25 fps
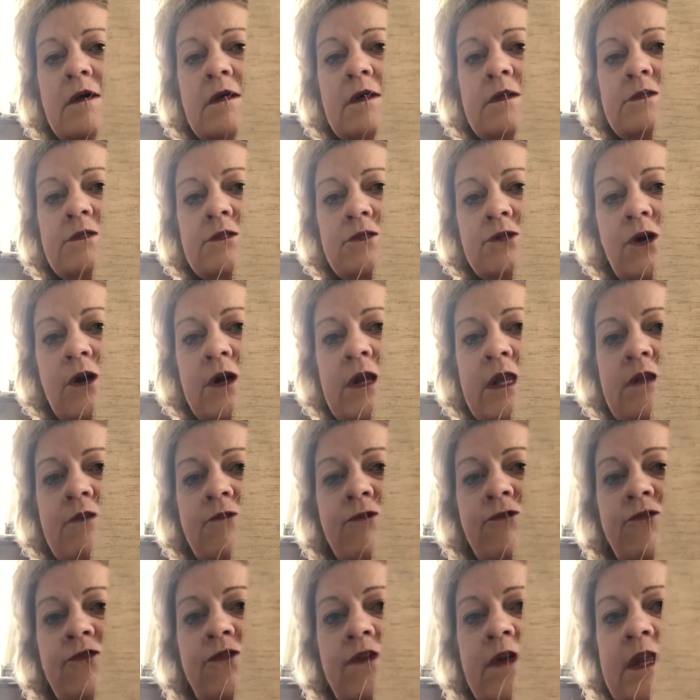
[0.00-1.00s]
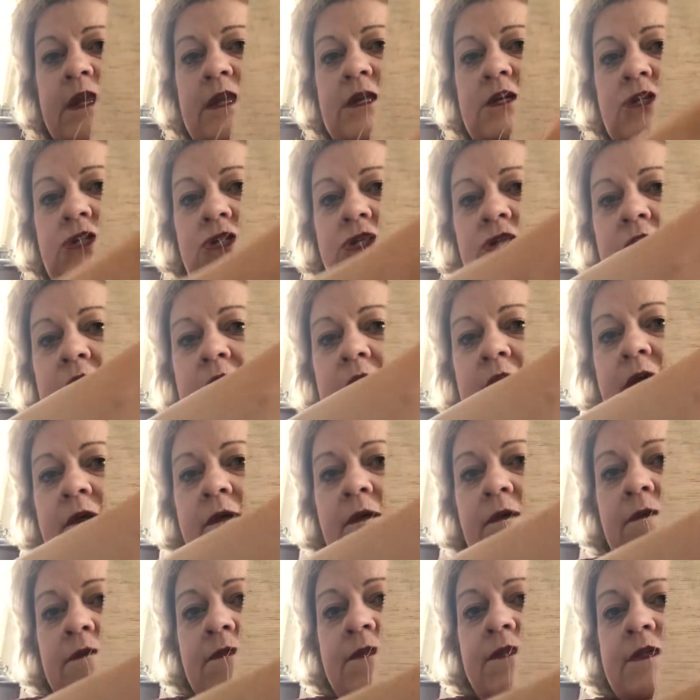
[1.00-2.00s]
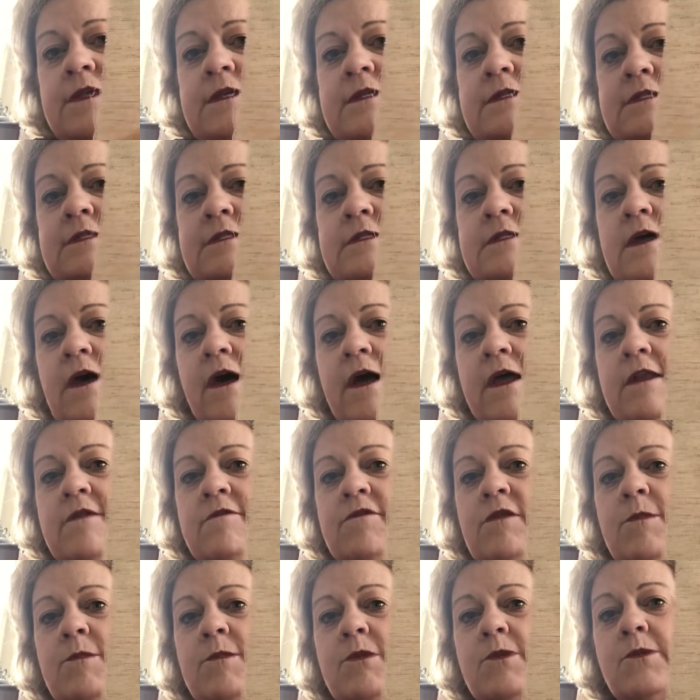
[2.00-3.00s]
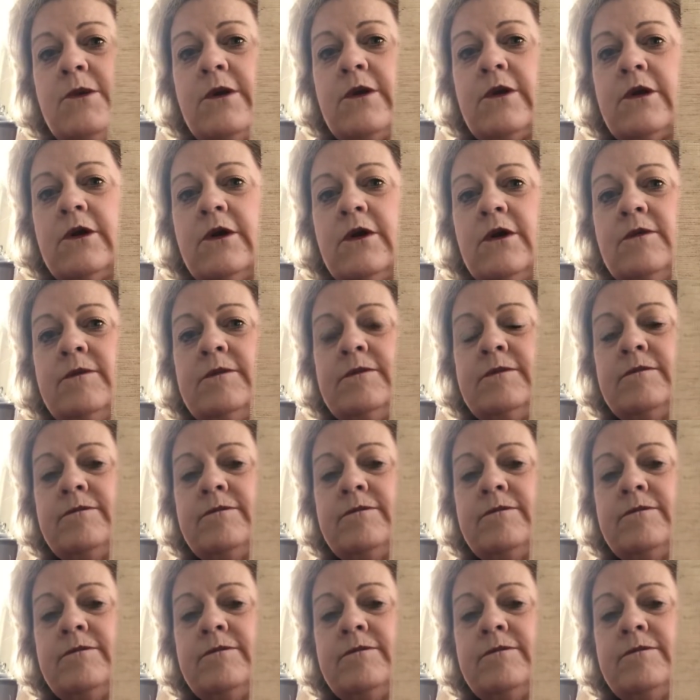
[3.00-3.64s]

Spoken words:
started finishing this side of the border,